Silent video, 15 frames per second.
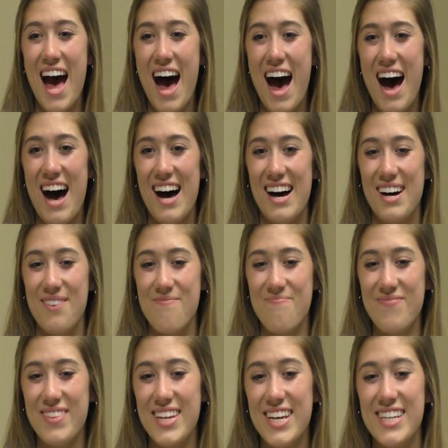
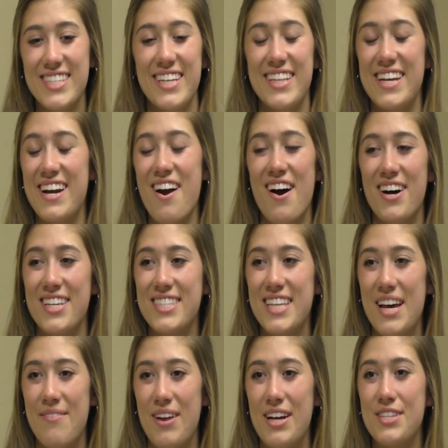Um, so they're
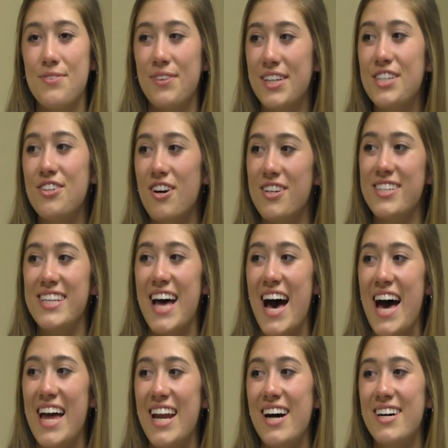awesome. And I was really drawn to
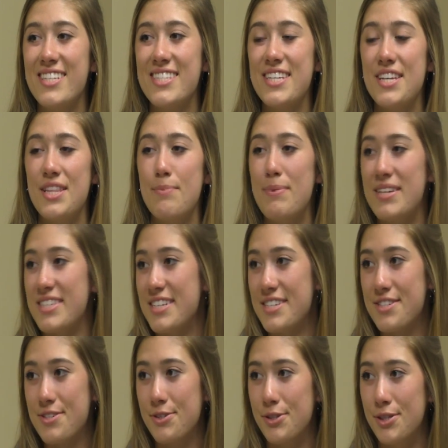that. Also the business
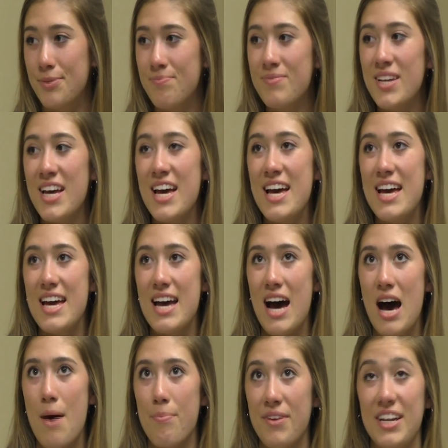school,
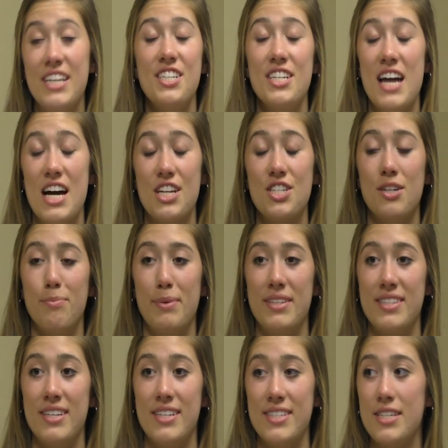um, their international
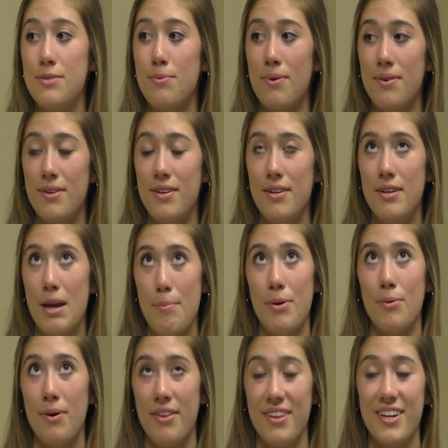business is one,
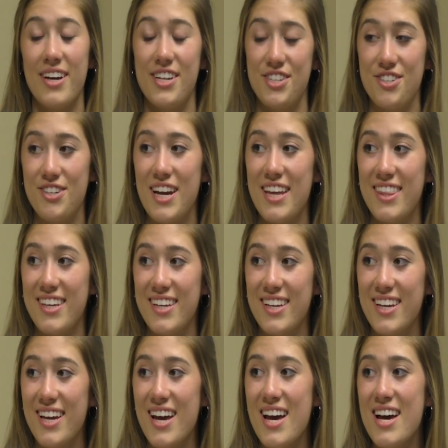number one in the country, I
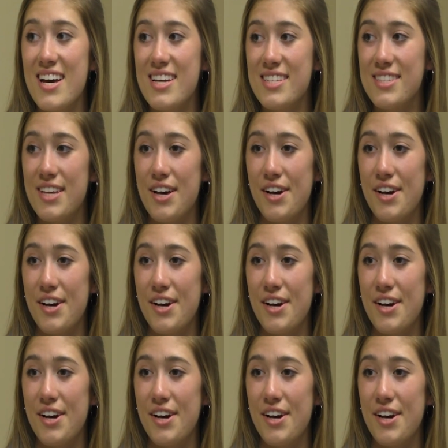think. So